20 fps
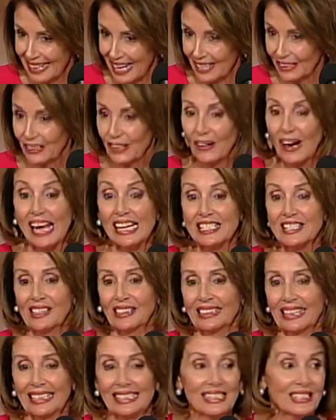
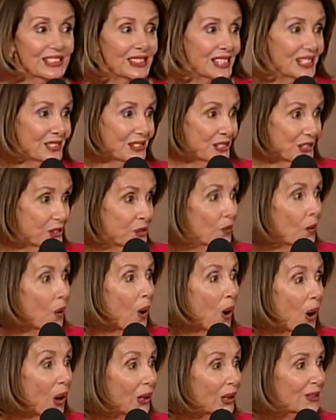Congratulations to
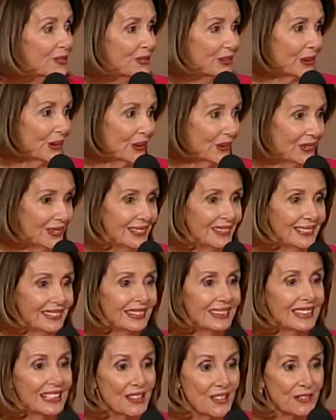all of you
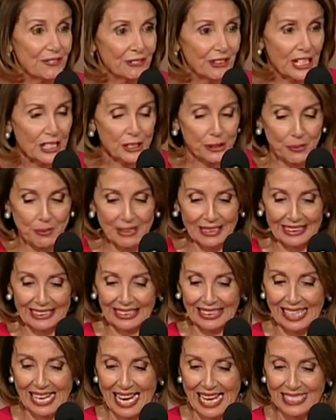in the freshman
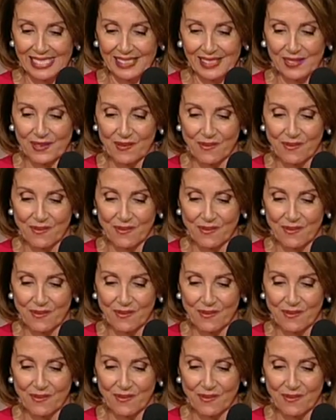class.